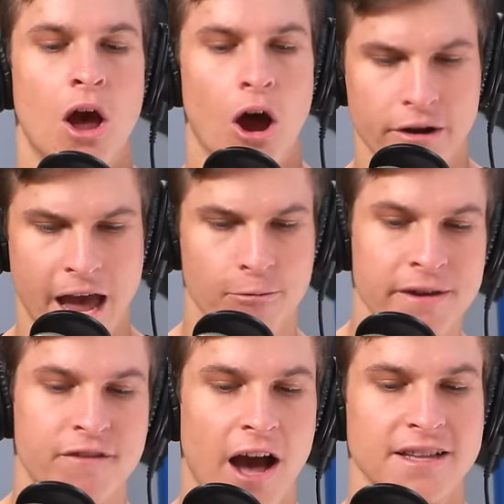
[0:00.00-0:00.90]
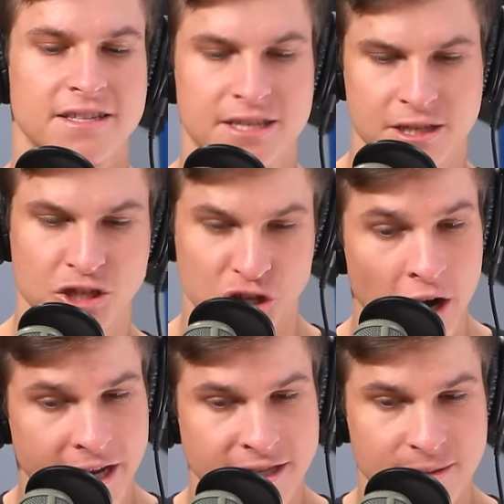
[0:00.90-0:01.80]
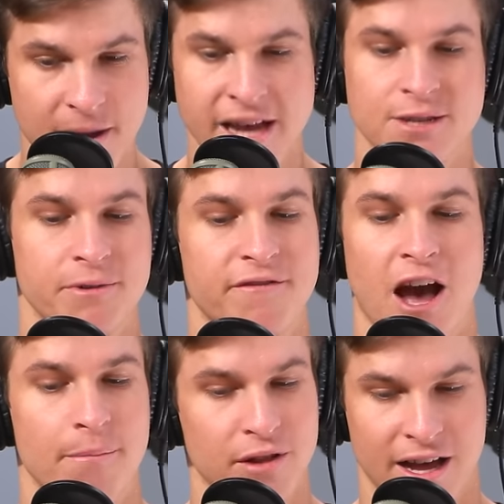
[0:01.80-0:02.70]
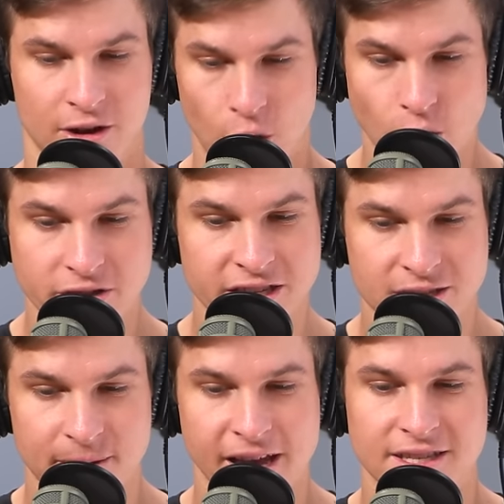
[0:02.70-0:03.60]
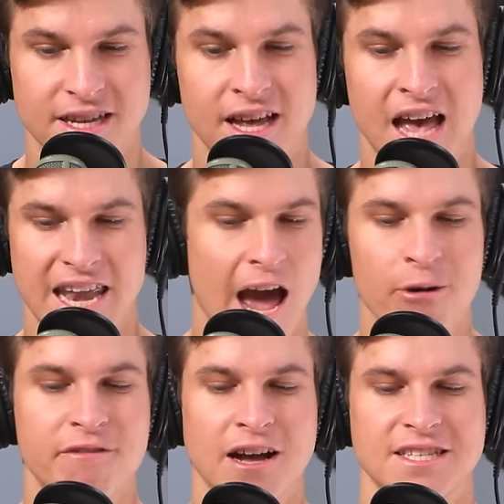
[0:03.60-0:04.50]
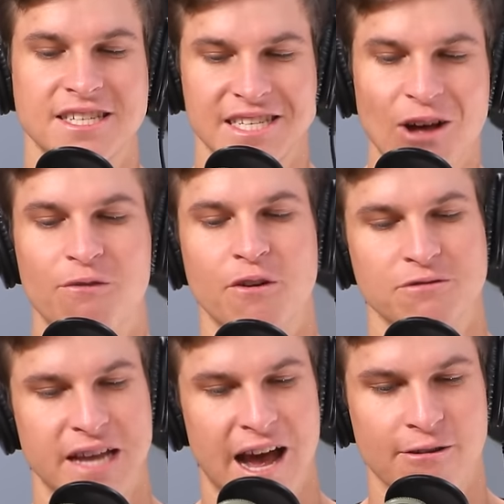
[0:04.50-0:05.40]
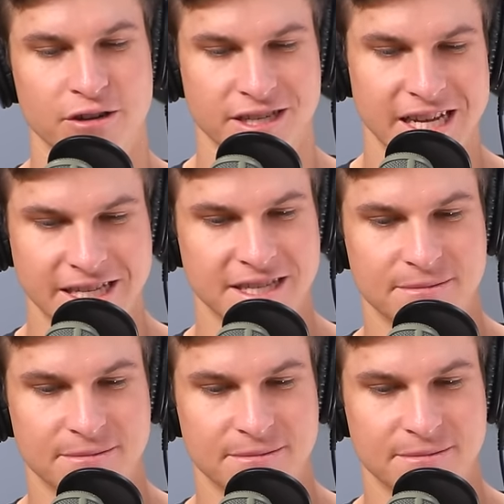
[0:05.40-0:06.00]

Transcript: okay, we've got junk in space, we've got black holes in space, and now we've got cell phone towers in